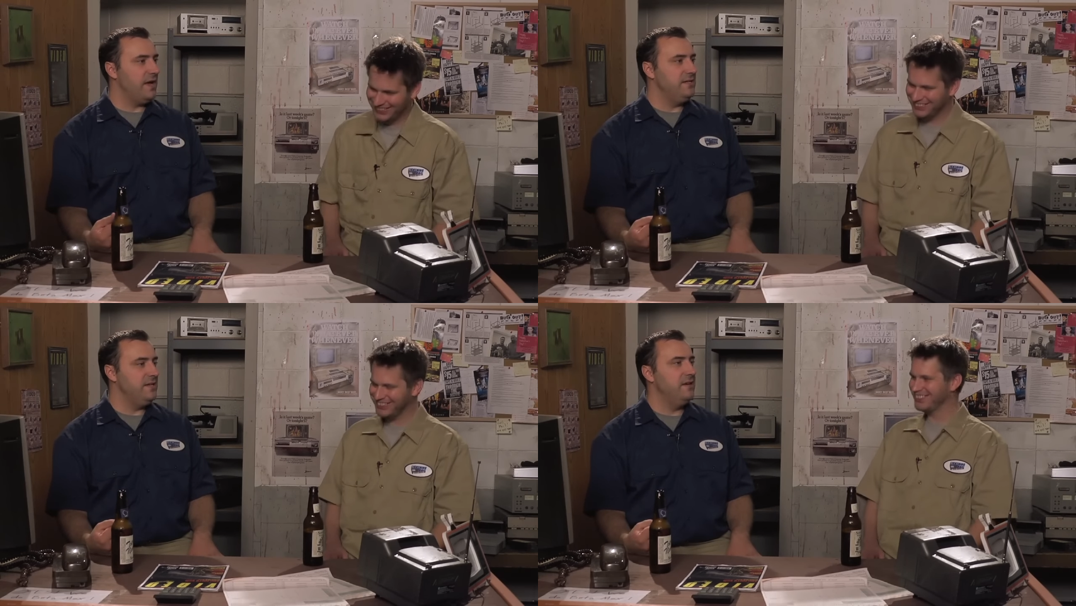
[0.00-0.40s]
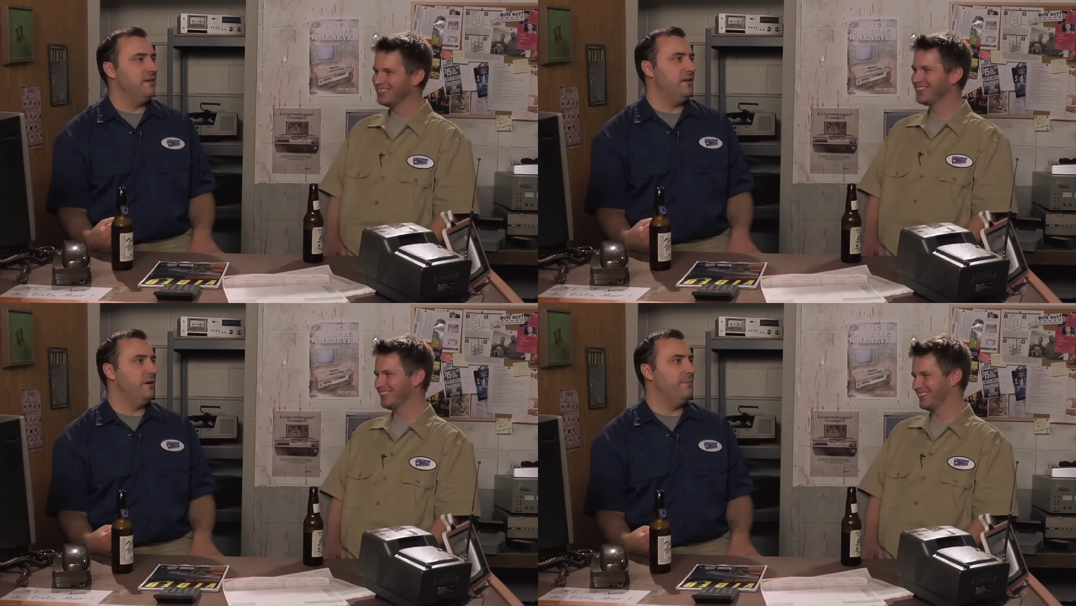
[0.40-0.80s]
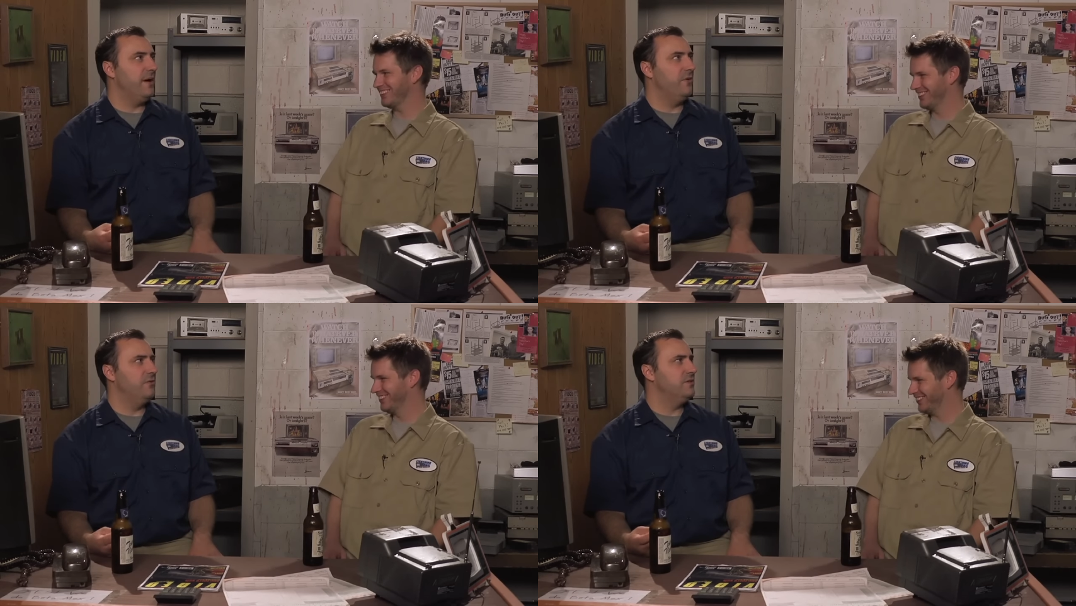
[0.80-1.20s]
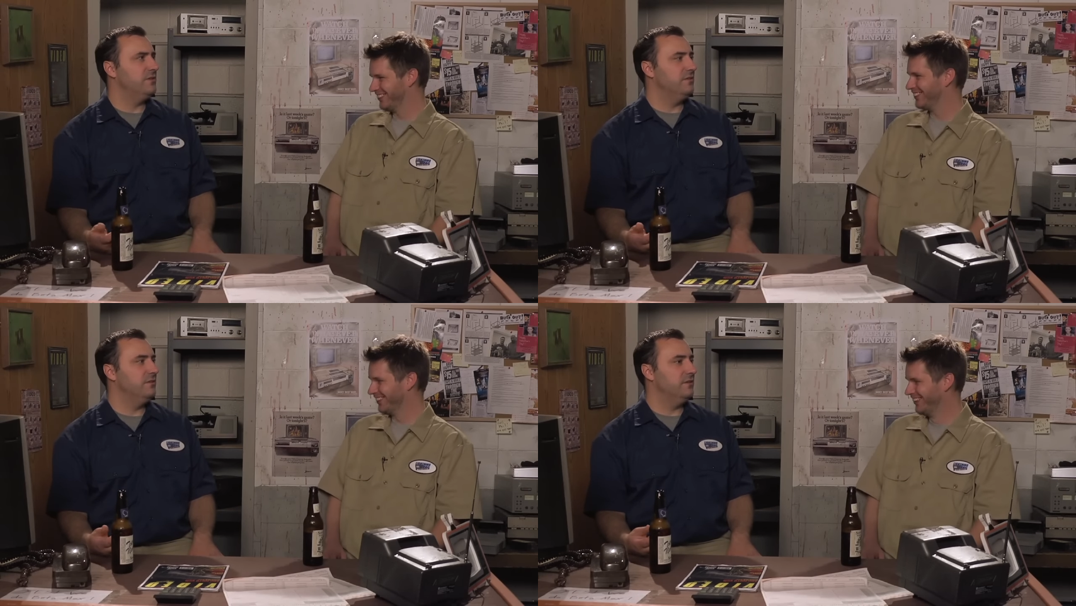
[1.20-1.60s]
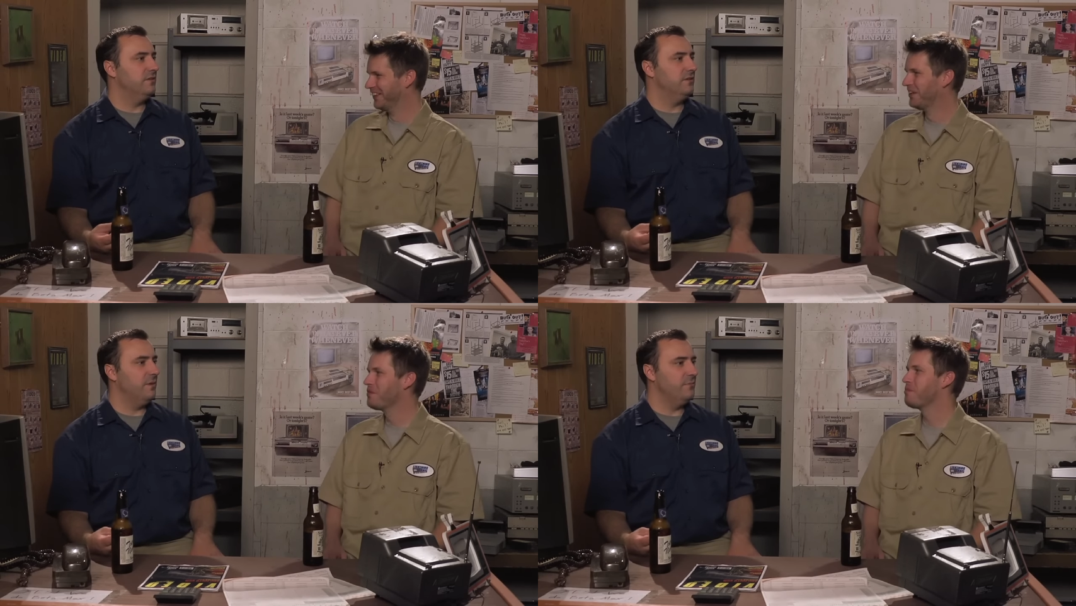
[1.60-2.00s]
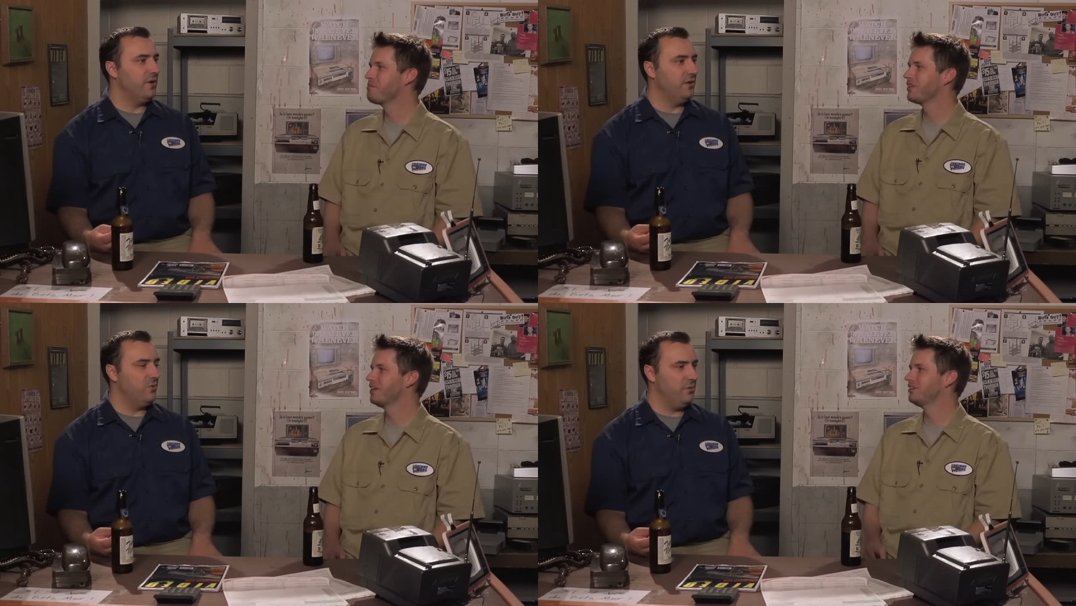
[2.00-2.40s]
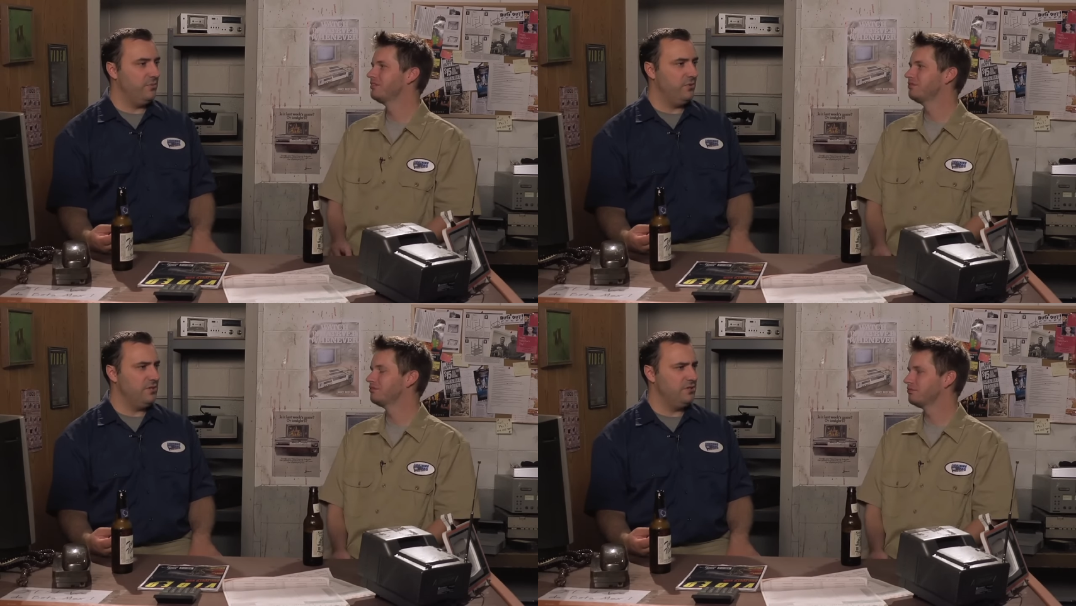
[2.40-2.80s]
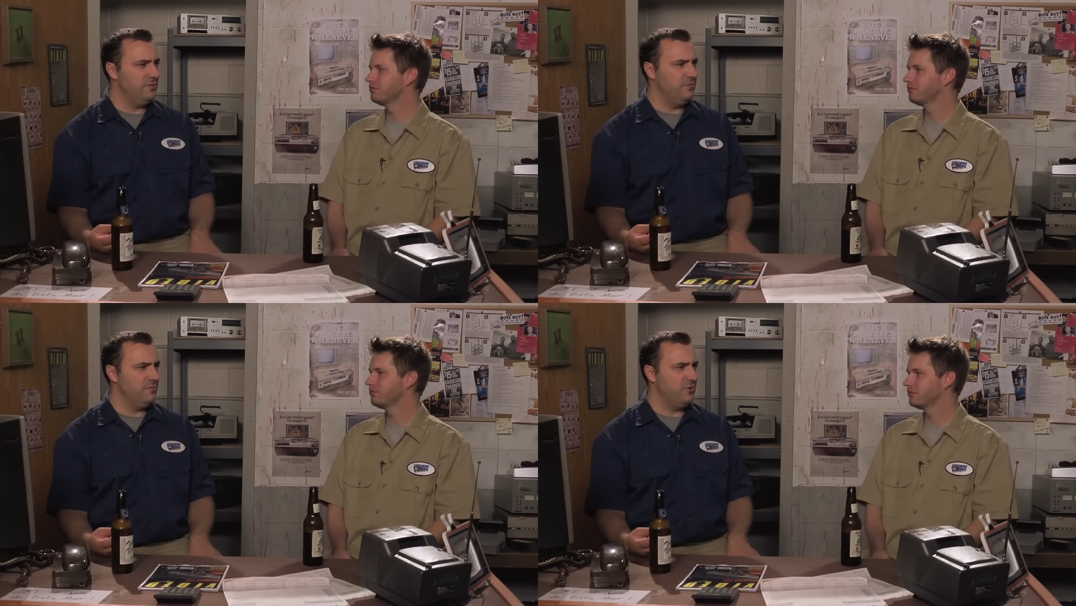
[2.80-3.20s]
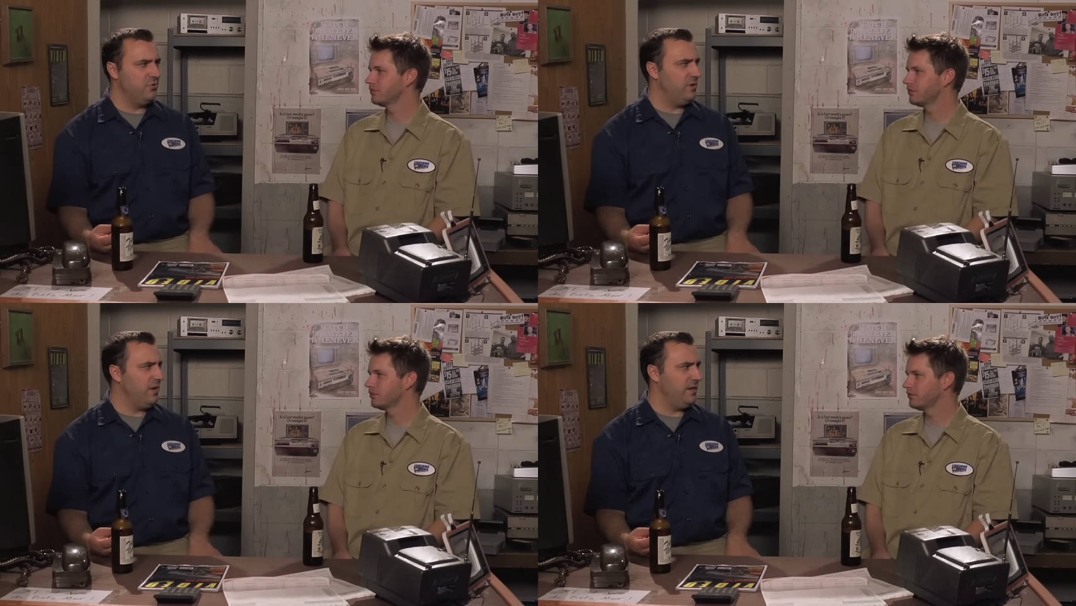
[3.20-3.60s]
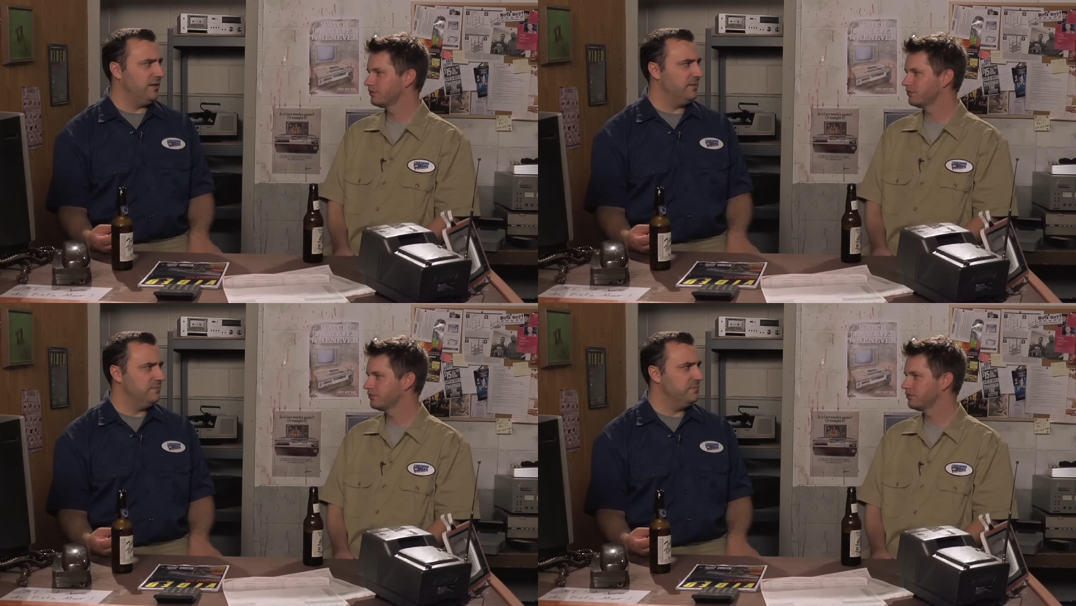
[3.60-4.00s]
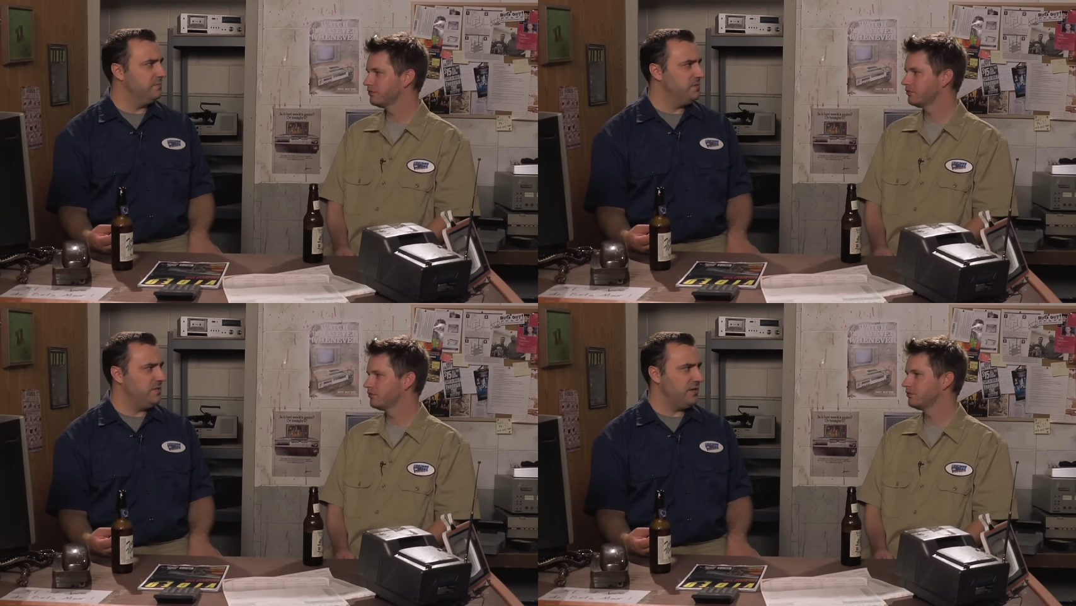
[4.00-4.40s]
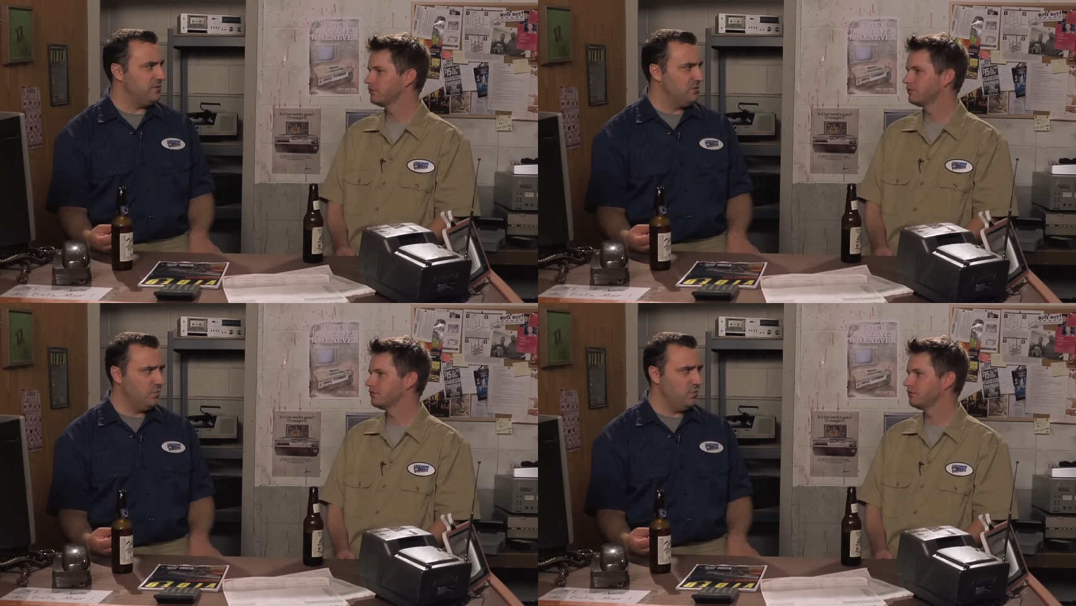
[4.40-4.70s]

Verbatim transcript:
Speaker 1: idea about the, the Umbrella Corporation creating test